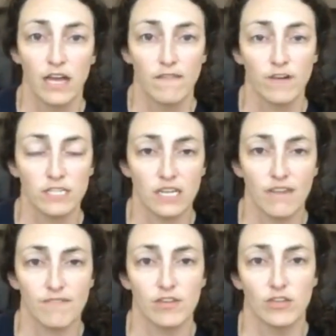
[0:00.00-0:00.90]
First
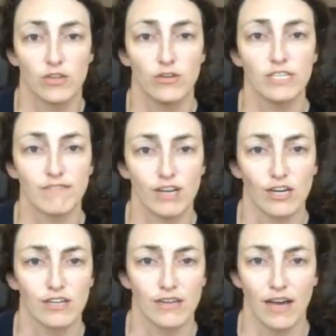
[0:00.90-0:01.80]
off, who's ever
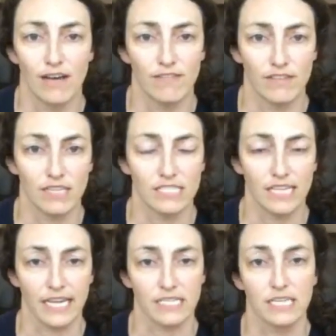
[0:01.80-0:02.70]
heard of these
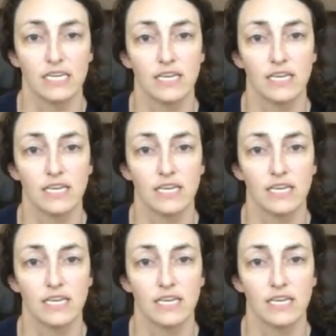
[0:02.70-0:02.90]
things